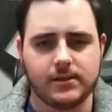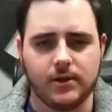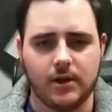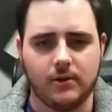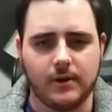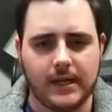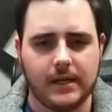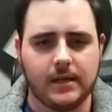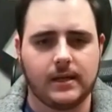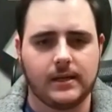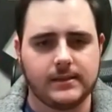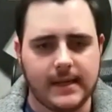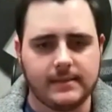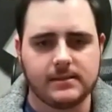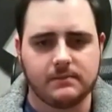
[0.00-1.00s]
it can
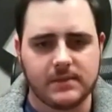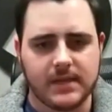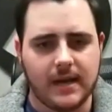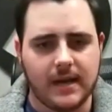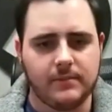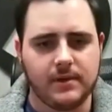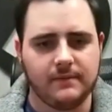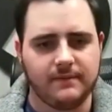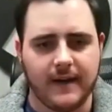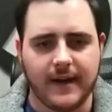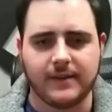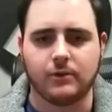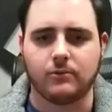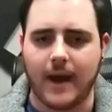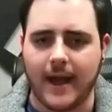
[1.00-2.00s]
take some time to find
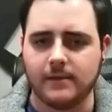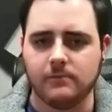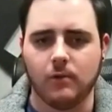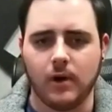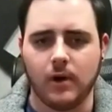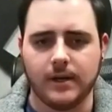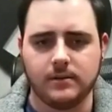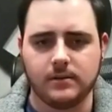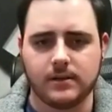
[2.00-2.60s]
the right one,